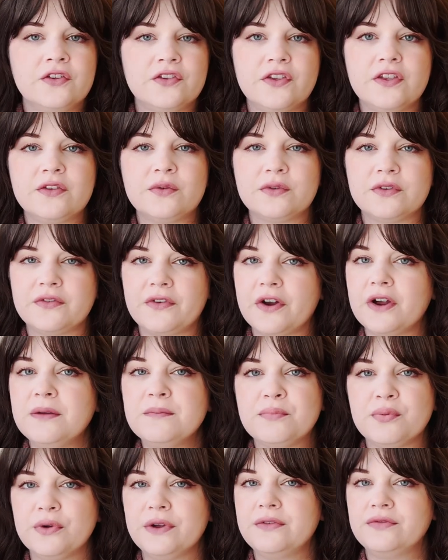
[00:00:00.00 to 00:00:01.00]
So this was a very
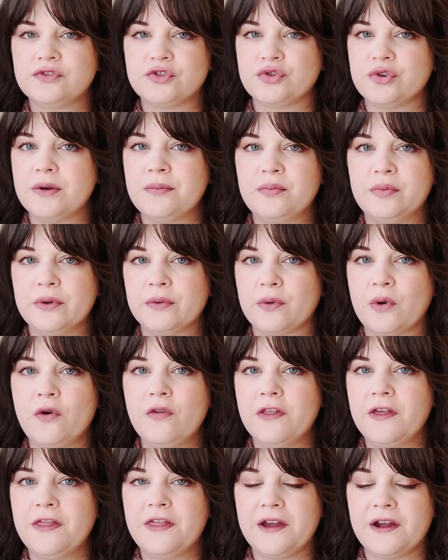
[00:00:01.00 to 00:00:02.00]
brief trip. We were
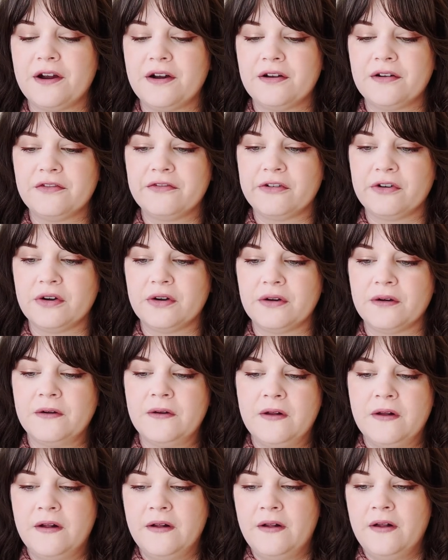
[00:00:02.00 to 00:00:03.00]
only there for
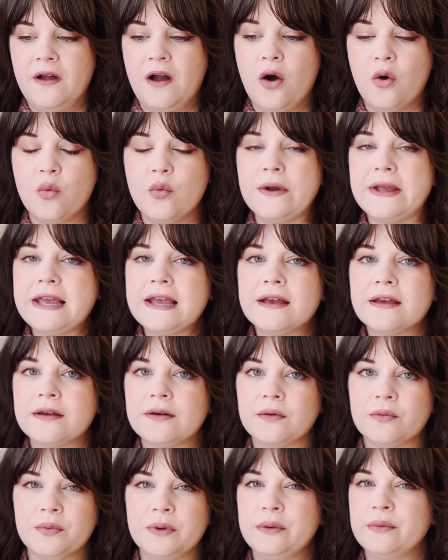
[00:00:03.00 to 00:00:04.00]
a week.
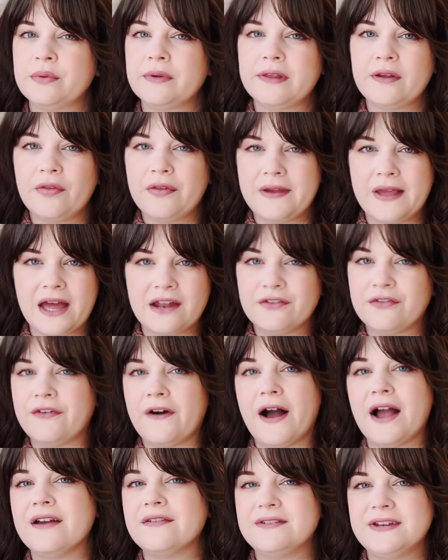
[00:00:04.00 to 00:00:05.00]
We really only had
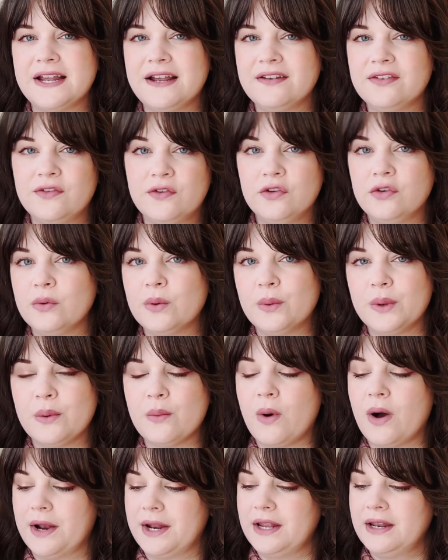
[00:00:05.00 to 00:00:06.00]
five days to do what we
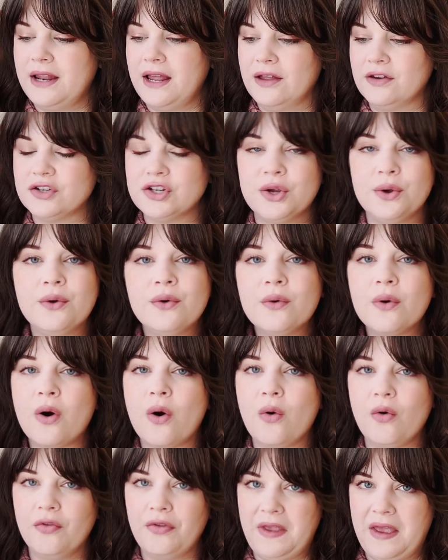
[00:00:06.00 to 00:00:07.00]
wanted, and two
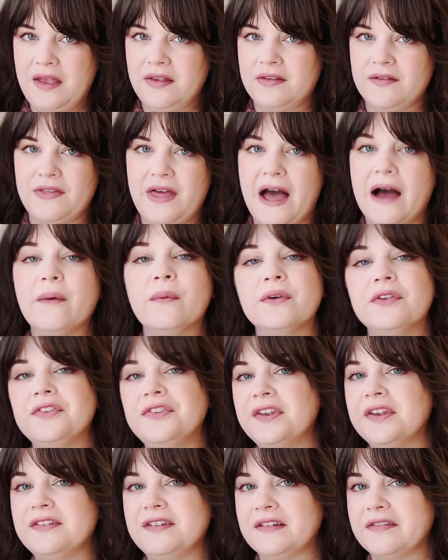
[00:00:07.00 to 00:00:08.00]
whole days of that was
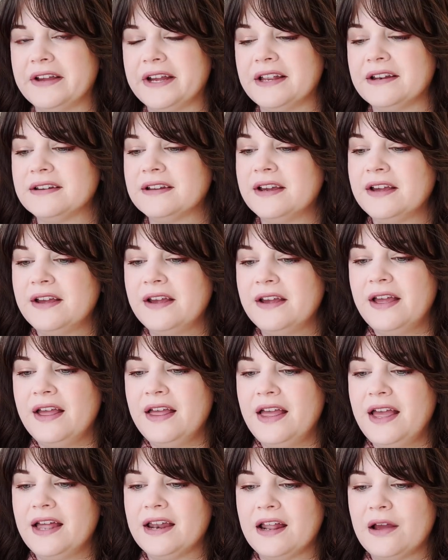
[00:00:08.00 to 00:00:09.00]
Disneyland.
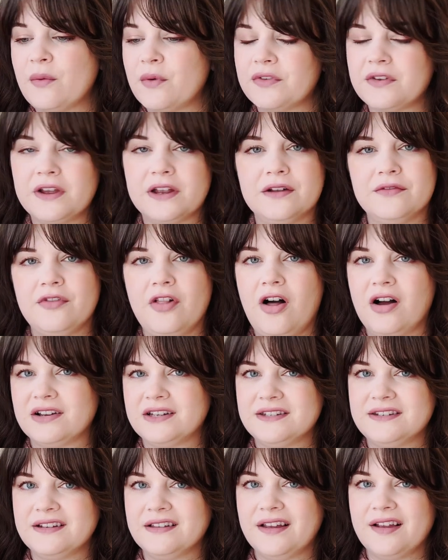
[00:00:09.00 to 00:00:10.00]
And I wasn't gonna vlog
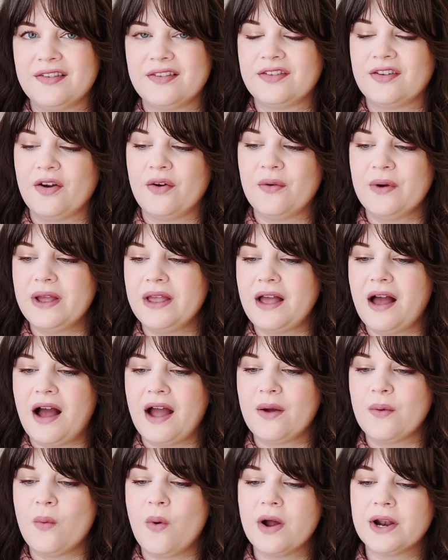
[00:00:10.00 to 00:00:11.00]
Disneyland, so
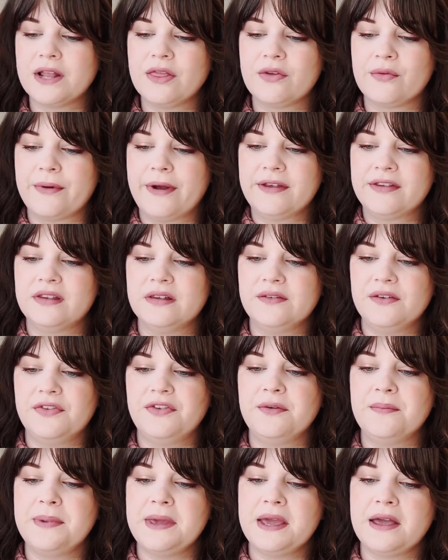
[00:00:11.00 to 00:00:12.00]
I wanted the rest of it
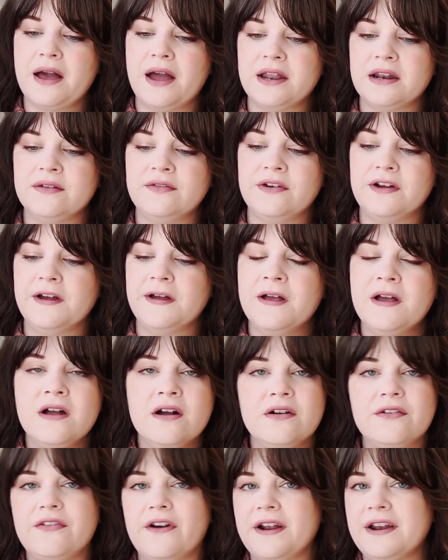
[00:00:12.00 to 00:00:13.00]
to be kind of a
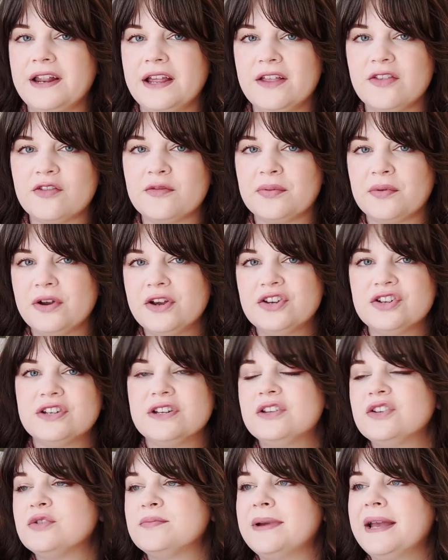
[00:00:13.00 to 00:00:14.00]
finding inspiration
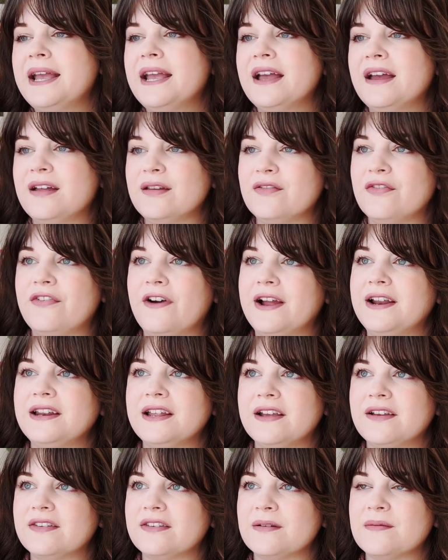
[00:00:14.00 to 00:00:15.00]
in Japan,
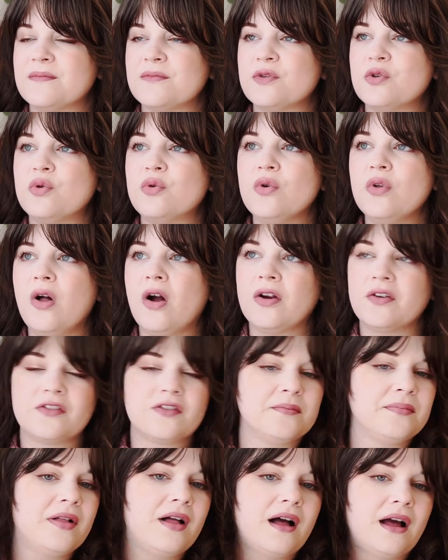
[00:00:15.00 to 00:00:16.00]
finding some cool art
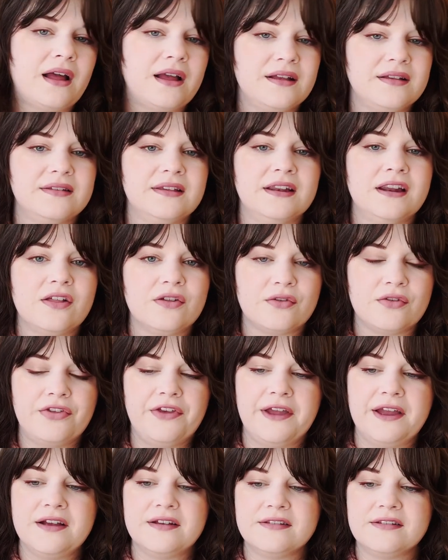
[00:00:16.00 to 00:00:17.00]
supplies and other
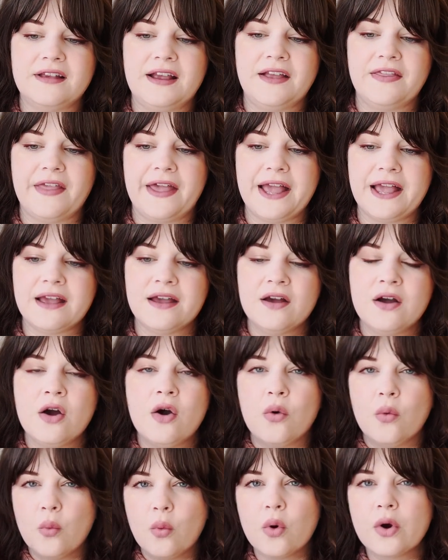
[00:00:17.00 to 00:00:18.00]
things, and like
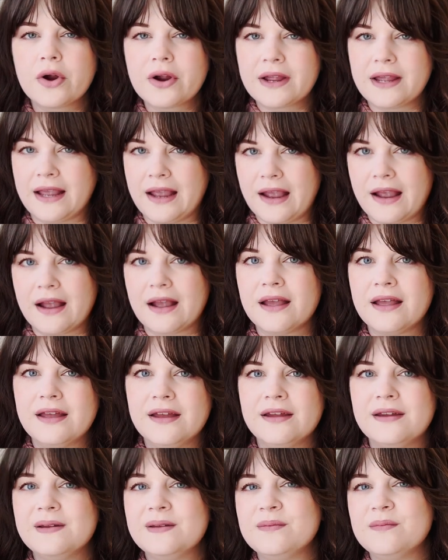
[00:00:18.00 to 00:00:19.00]
working,
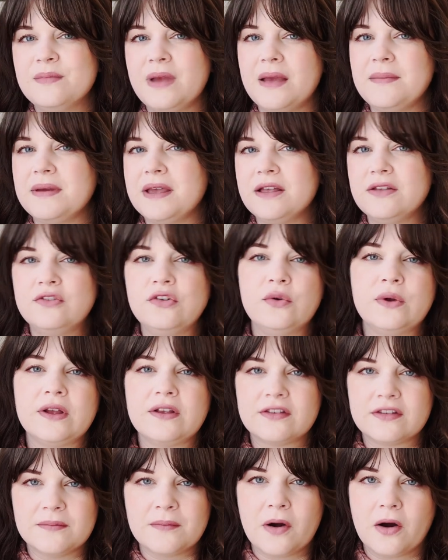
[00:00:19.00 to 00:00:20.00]
maybe
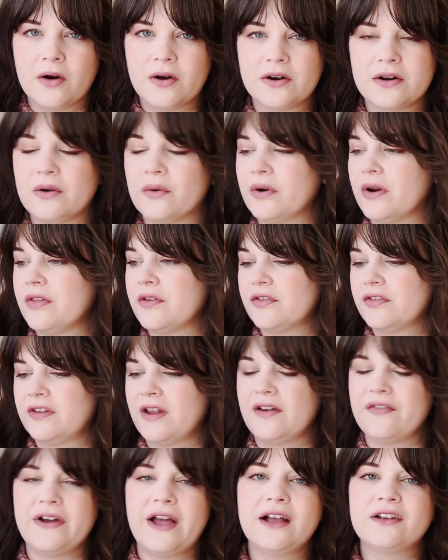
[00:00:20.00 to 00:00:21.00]
doing some art or other
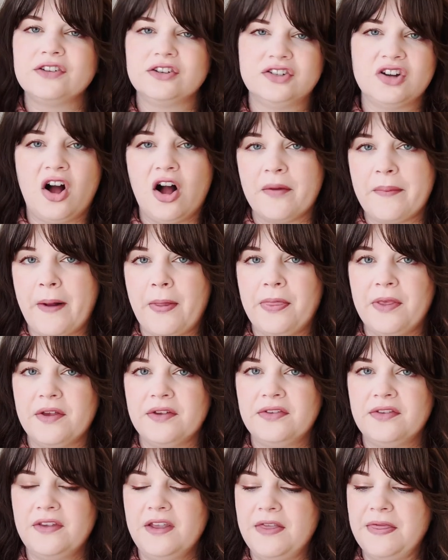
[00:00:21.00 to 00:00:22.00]
stuff. I actually talked about
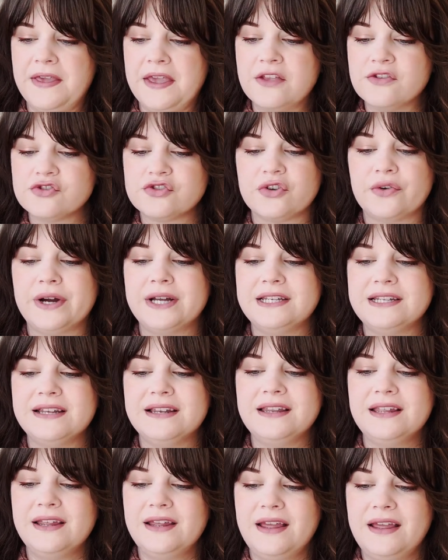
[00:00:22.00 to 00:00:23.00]
this in the intro I
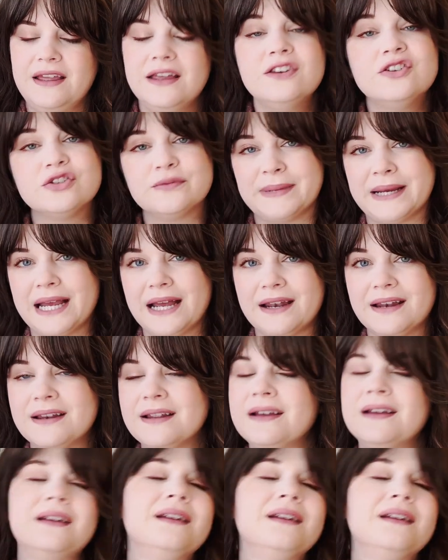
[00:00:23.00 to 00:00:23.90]
did in Japan,